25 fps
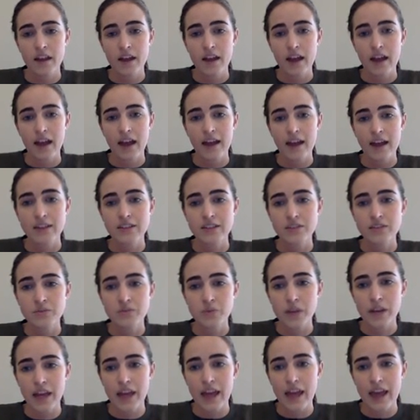and
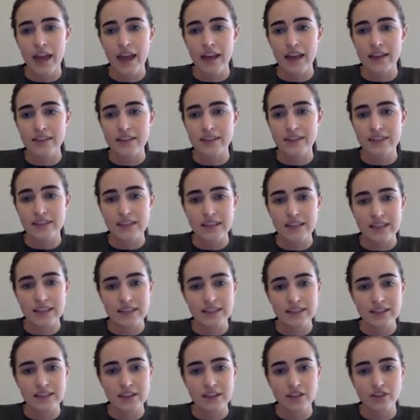when x
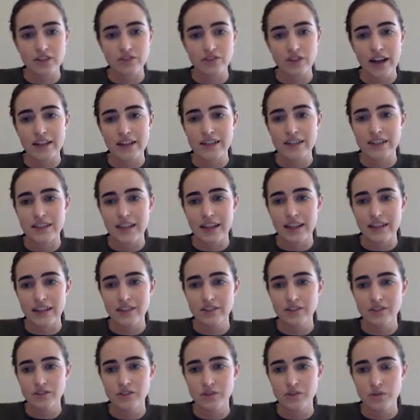is greater than
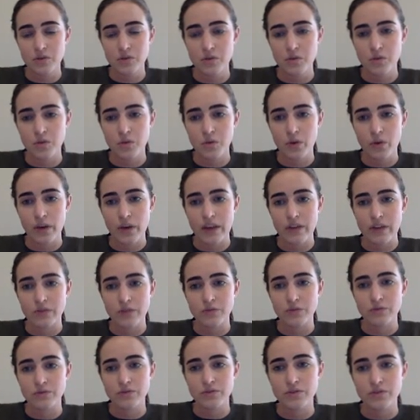or
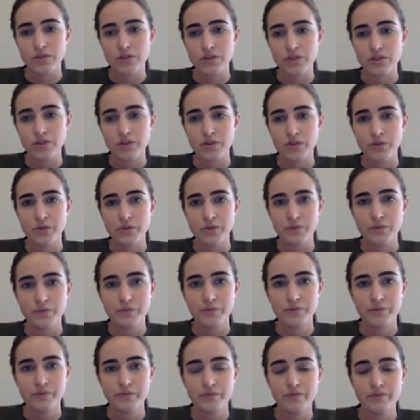equal to 2.
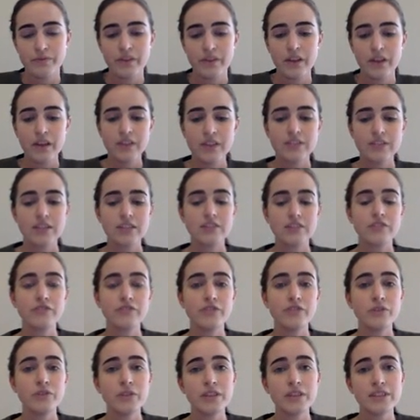So that's a
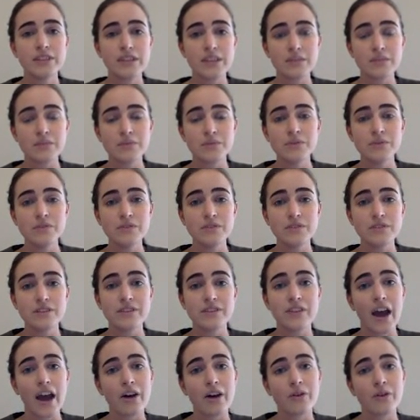few examples
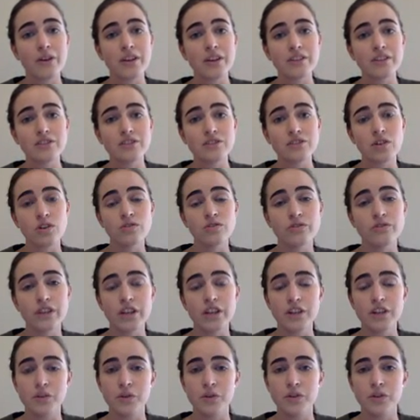of how we can solve
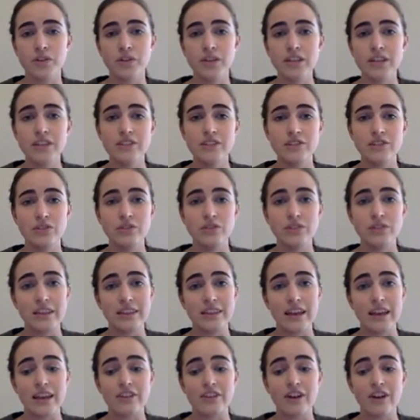inequalities using
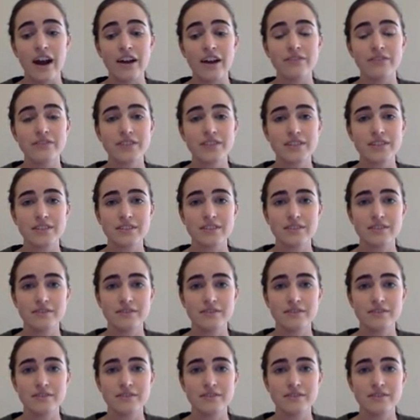their graphs.